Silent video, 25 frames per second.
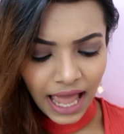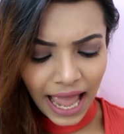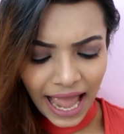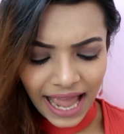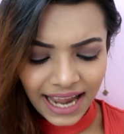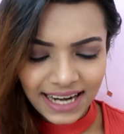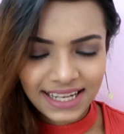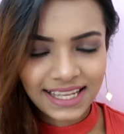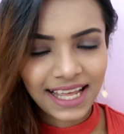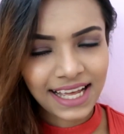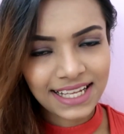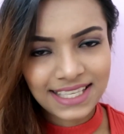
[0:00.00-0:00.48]

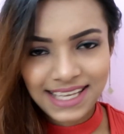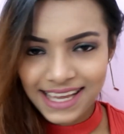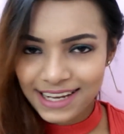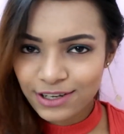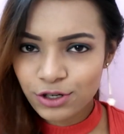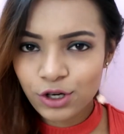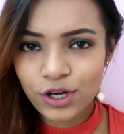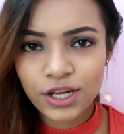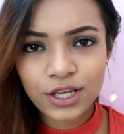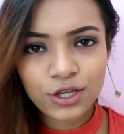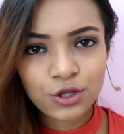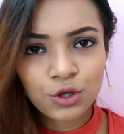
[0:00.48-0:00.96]
and that's
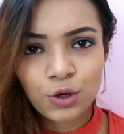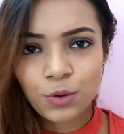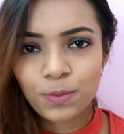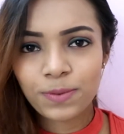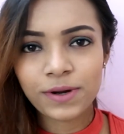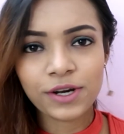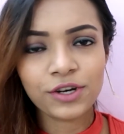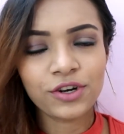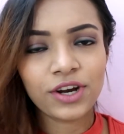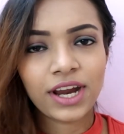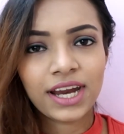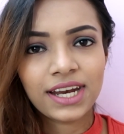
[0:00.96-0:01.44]
actually
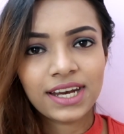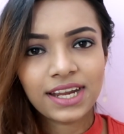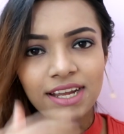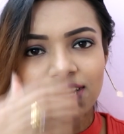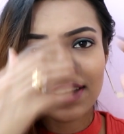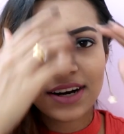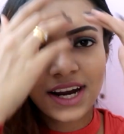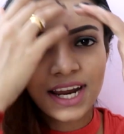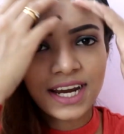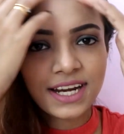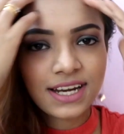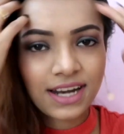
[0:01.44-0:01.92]
super trending
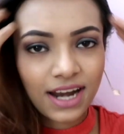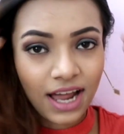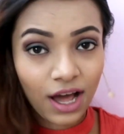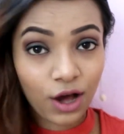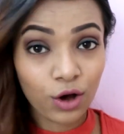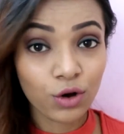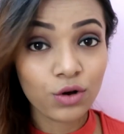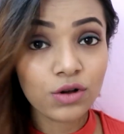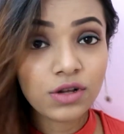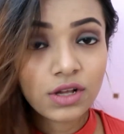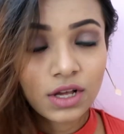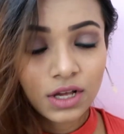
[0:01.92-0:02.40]
right
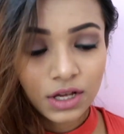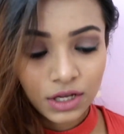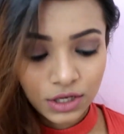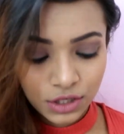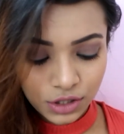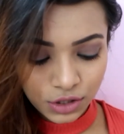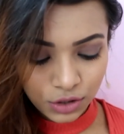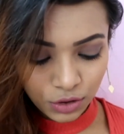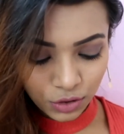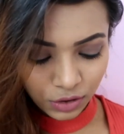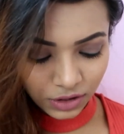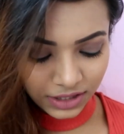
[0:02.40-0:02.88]
now.
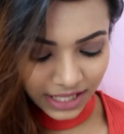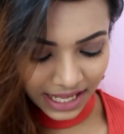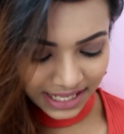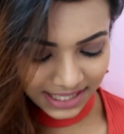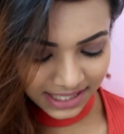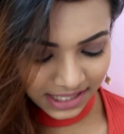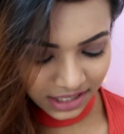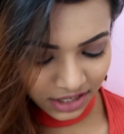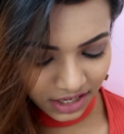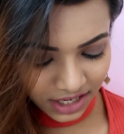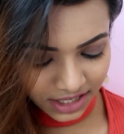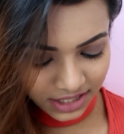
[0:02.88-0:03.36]
So
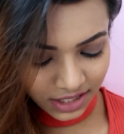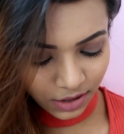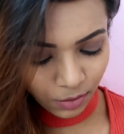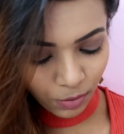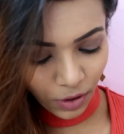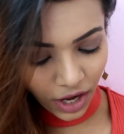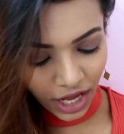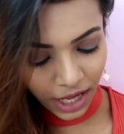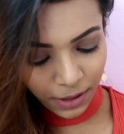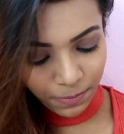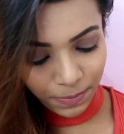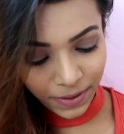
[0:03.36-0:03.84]
that's the reason
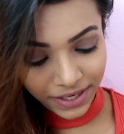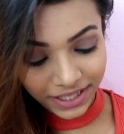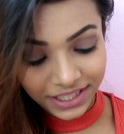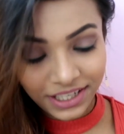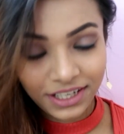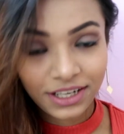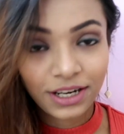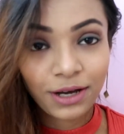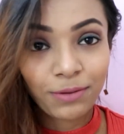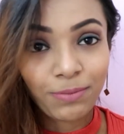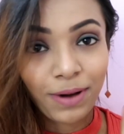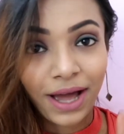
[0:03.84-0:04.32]
why I picked
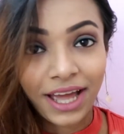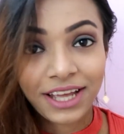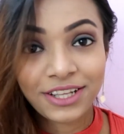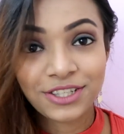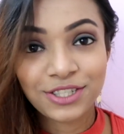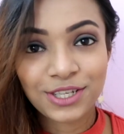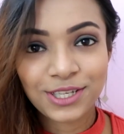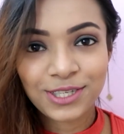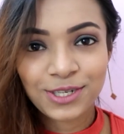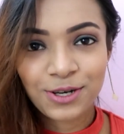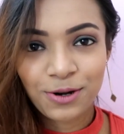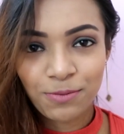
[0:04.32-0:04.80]
it up. I
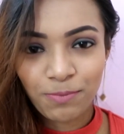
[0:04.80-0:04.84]
just